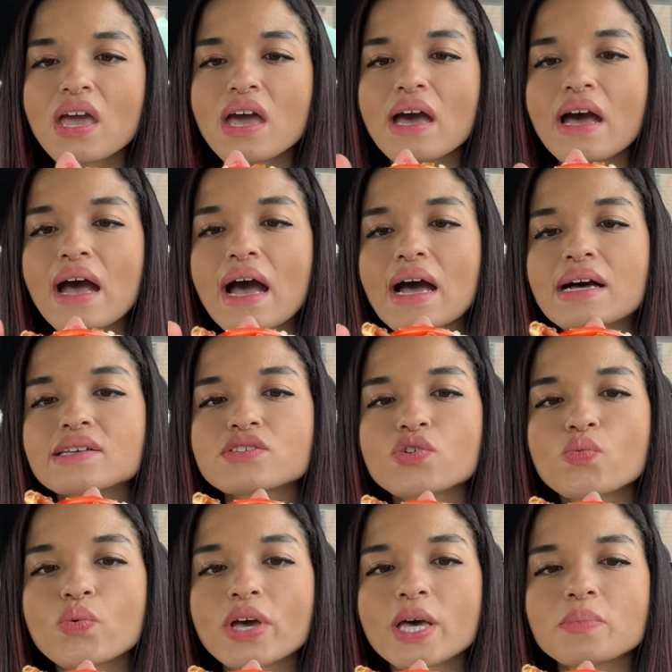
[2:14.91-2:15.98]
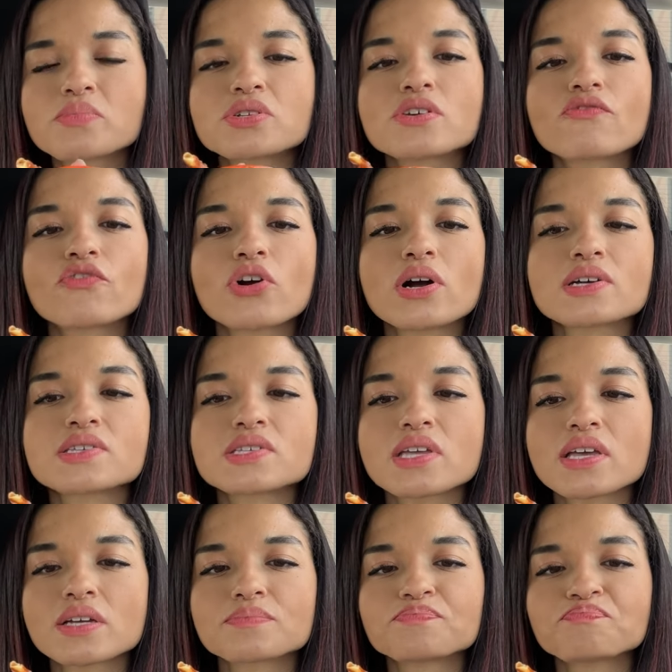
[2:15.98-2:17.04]
It has a whipped
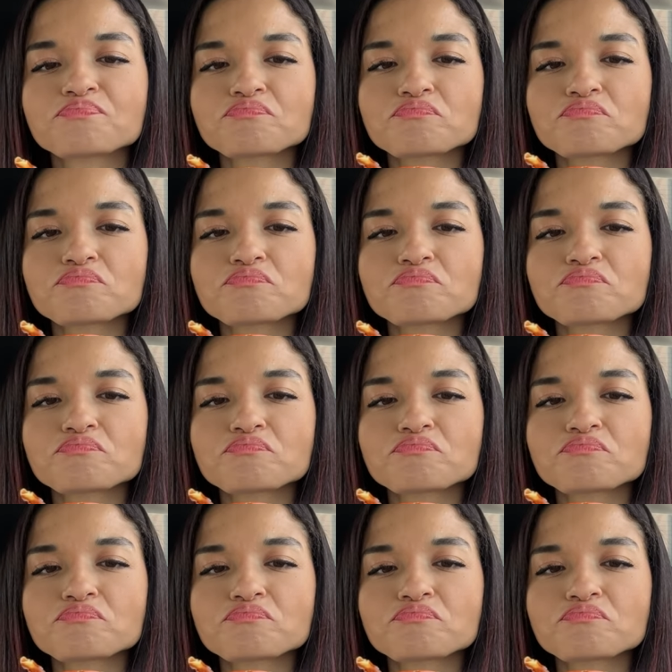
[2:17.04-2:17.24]
frosting